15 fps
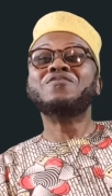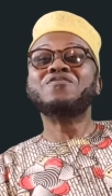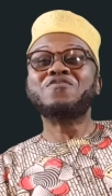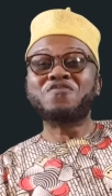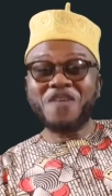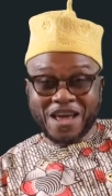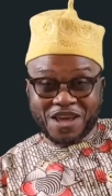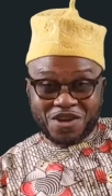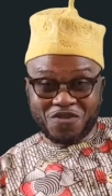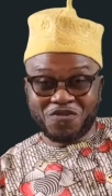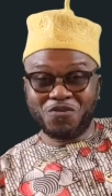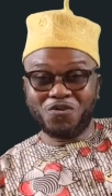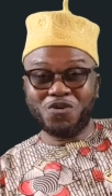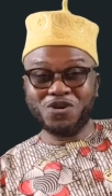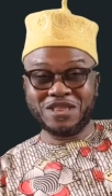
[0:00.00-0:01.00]
Thank you for
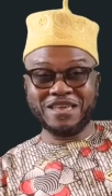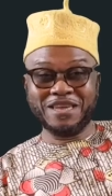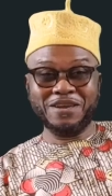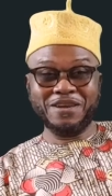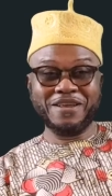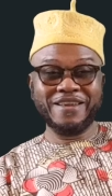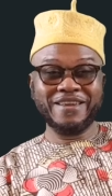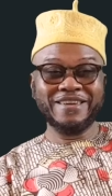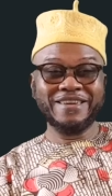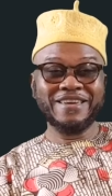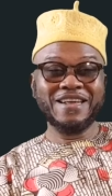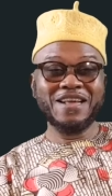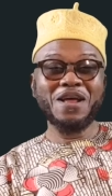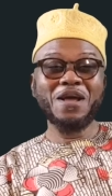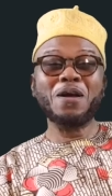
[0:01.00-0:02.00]
watching.
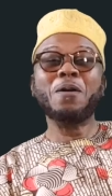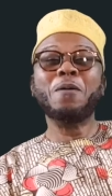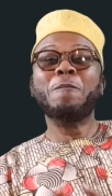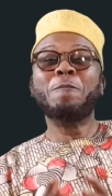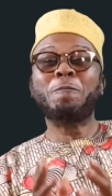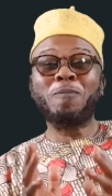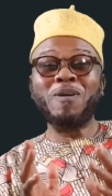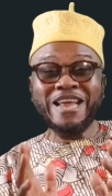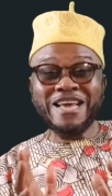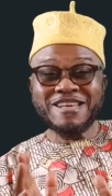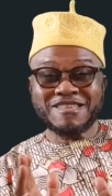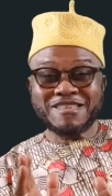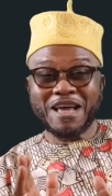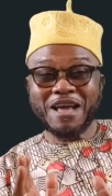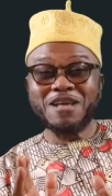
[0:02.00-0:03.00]

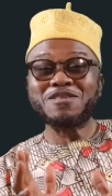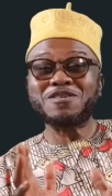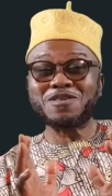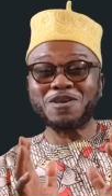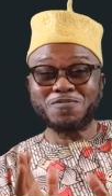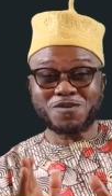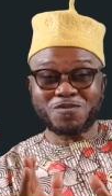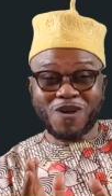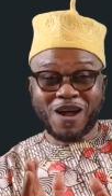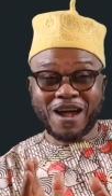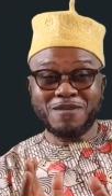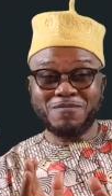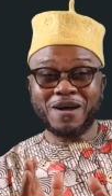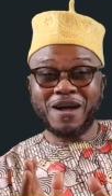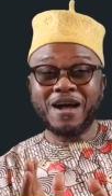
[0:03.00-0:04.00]
Please
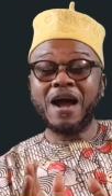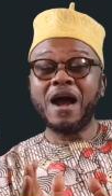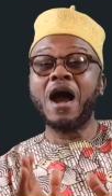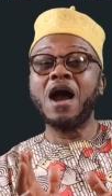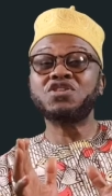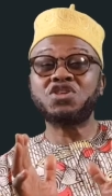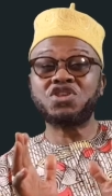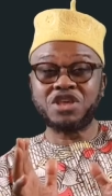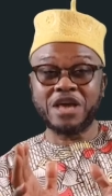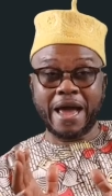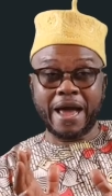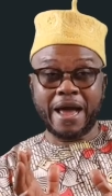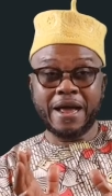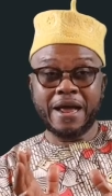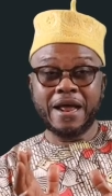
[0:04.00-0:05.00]
subscribe and
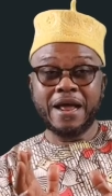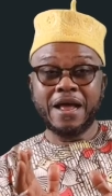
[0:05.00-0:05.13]
share